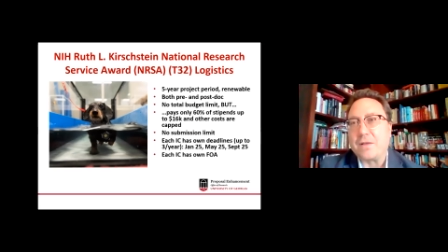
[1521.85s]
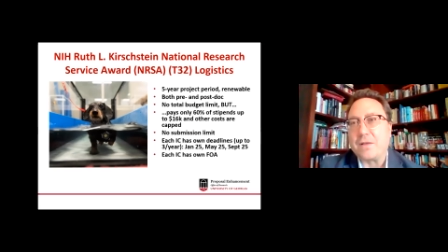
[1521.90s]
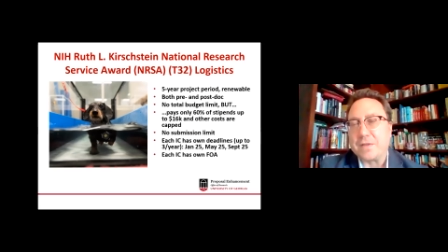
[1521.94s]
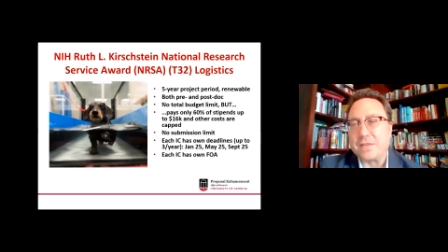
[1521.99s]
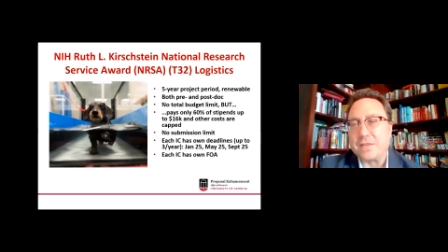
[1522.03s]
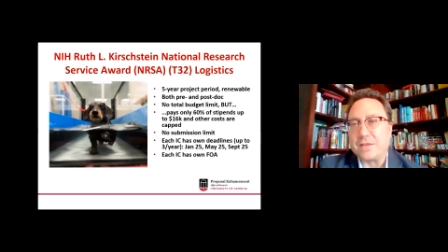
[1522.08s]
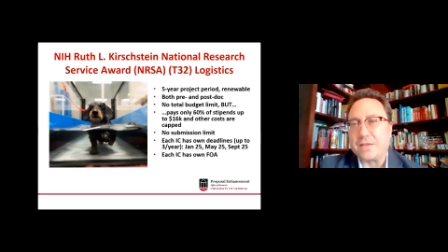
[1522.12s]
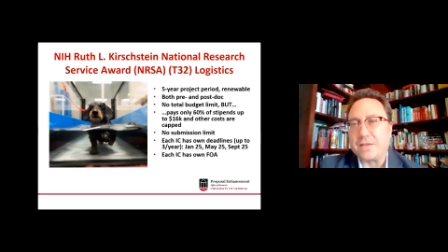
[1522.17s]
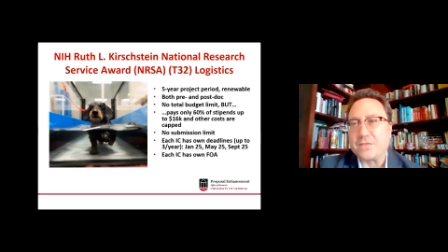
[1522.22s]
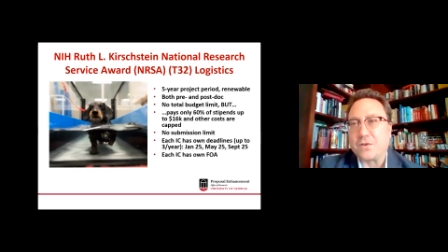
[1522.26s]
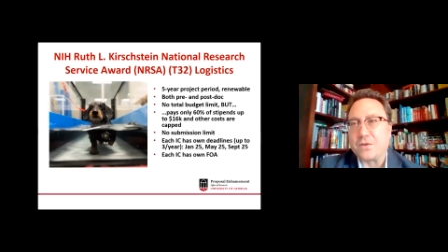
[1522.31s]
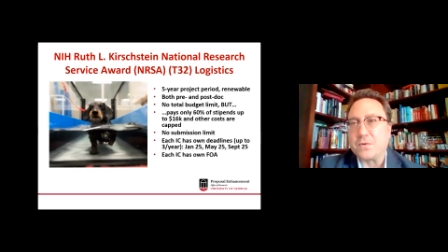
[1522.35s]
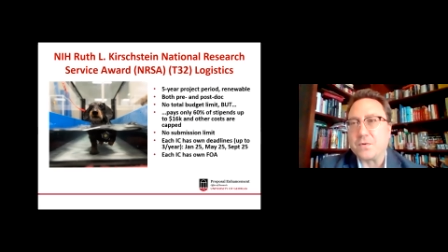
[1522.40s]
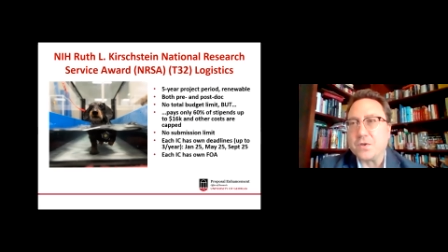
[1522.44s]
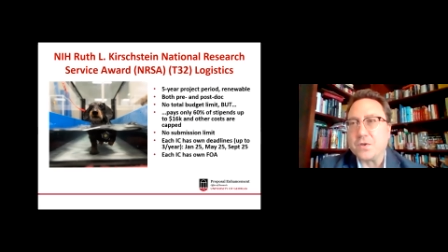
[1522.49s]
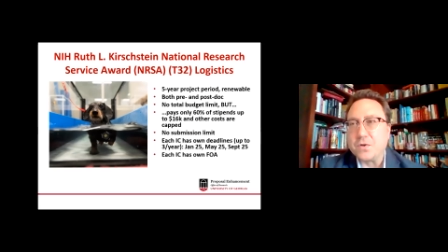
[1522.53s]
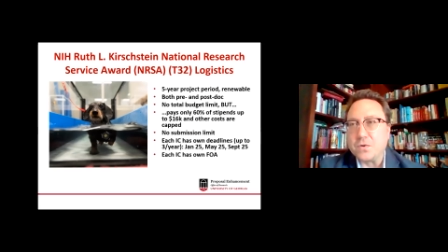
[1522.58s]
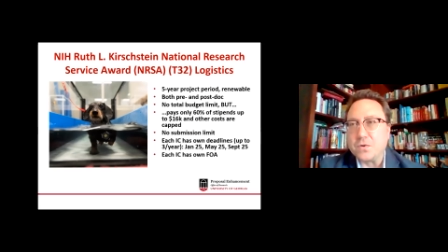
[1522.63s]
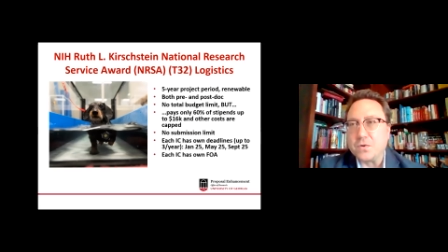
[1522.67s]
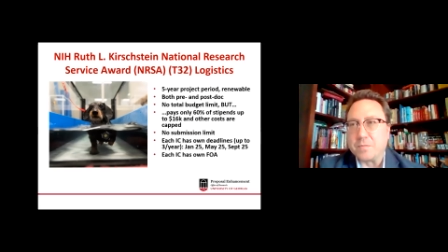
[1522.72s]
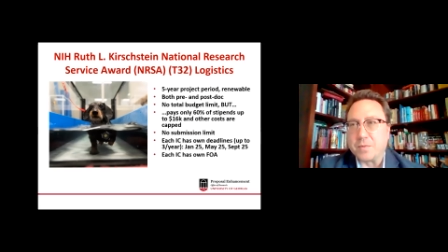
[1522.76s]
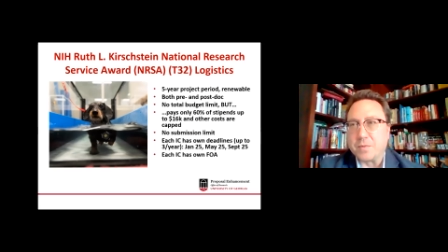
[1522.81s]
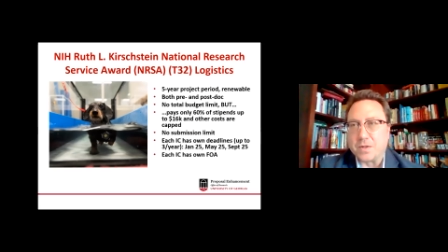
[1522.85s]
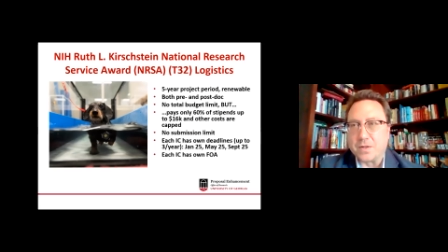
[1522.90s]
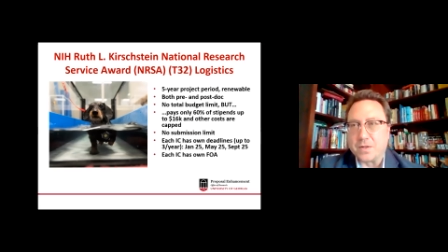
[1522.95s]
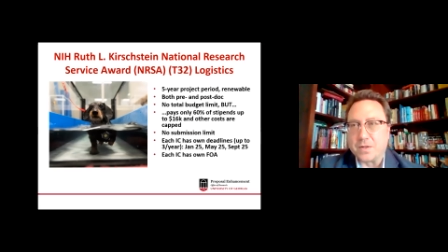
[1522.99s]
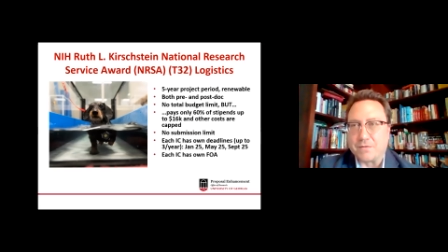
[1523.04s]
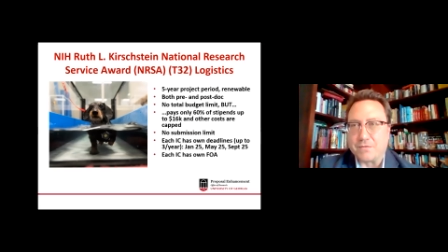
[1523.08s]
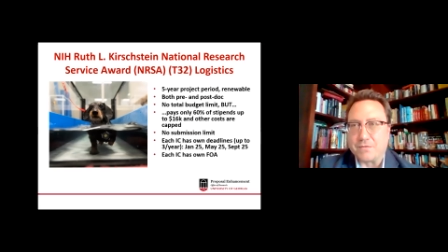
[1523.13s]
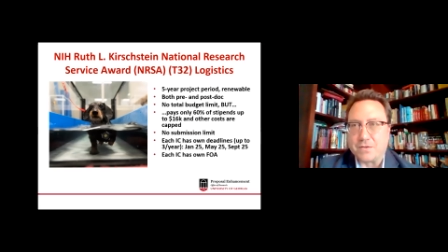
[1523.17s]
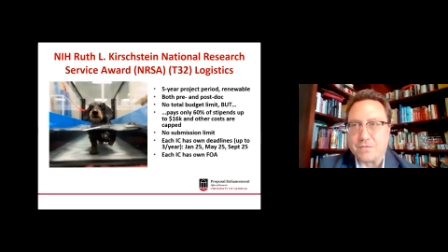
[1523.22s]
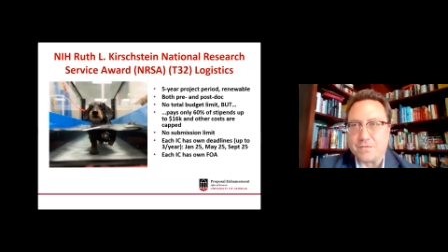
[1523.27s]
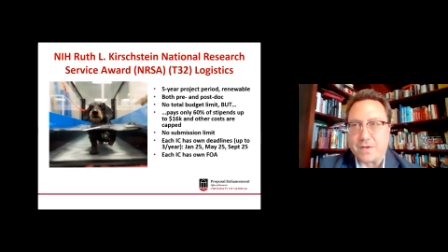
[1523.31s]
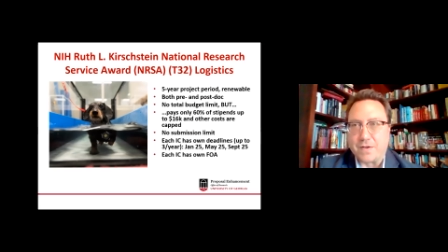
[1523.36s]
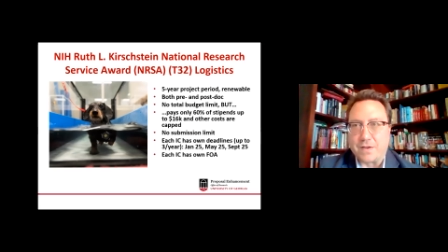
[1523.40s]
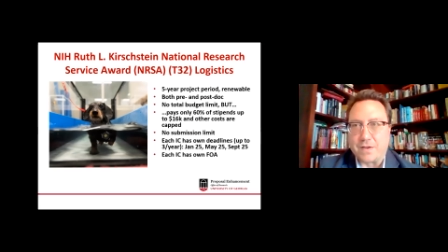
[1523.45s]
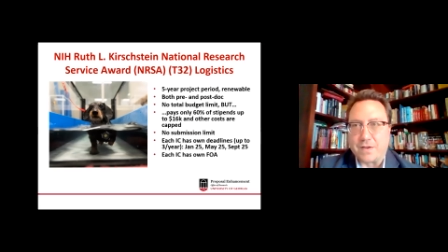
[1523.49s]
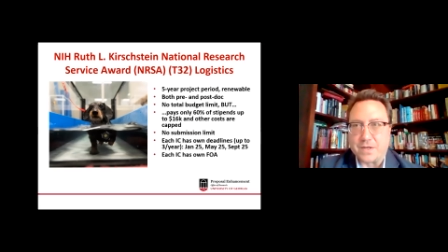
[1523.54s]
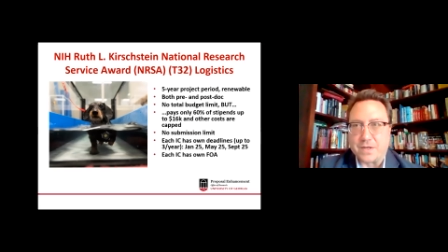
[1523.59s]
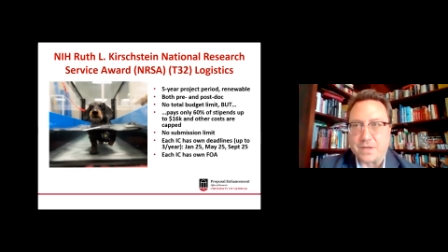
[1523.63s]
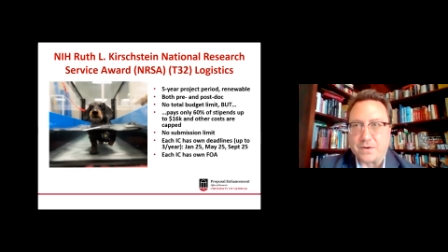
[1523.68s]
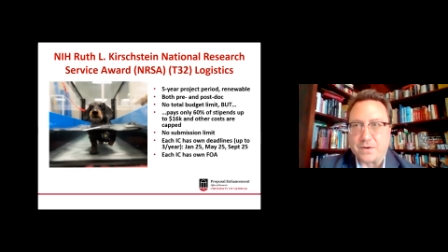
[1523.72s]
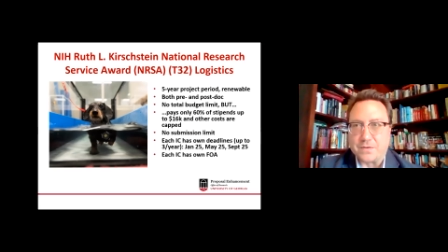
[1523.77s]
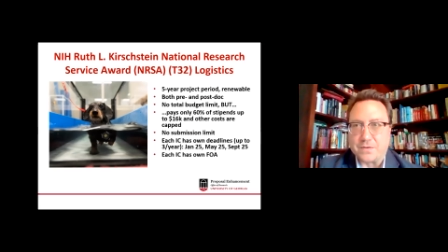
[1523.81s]
but these are renewable every 5
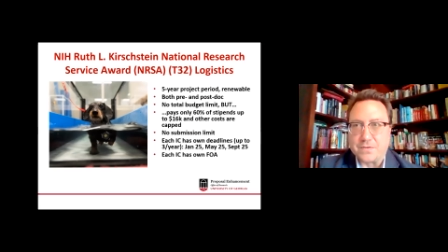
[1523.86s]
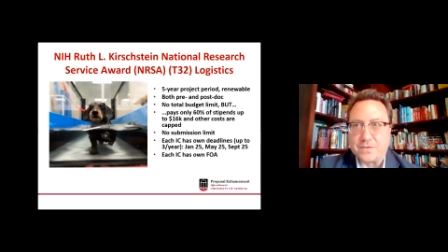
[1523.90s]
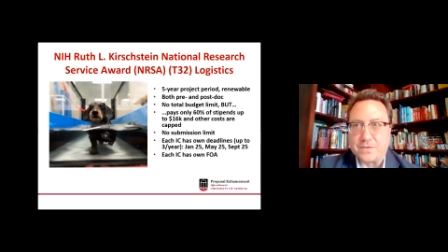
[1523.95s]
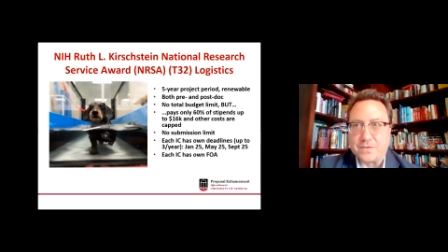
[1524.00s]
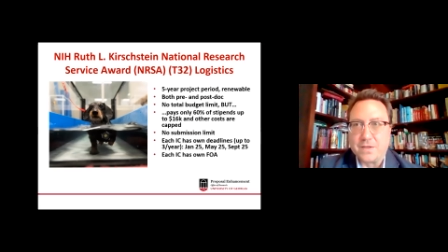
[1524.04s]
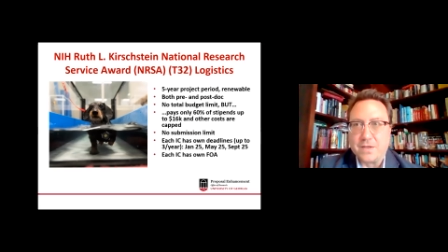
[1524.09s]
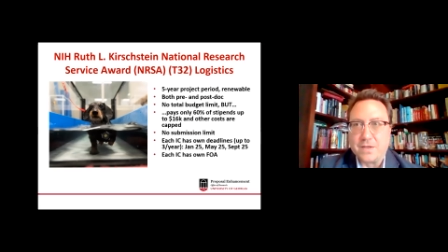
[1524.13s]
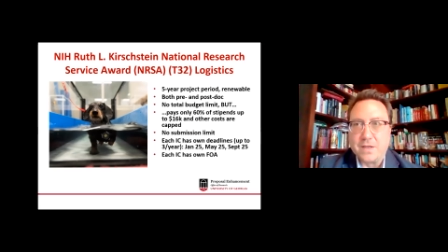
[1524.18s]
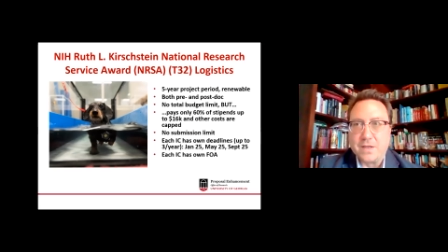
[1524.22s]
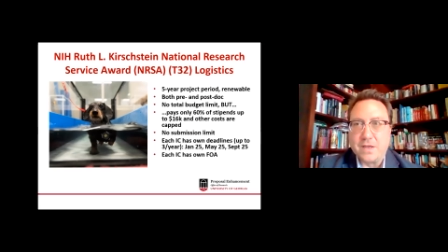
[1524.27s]
years.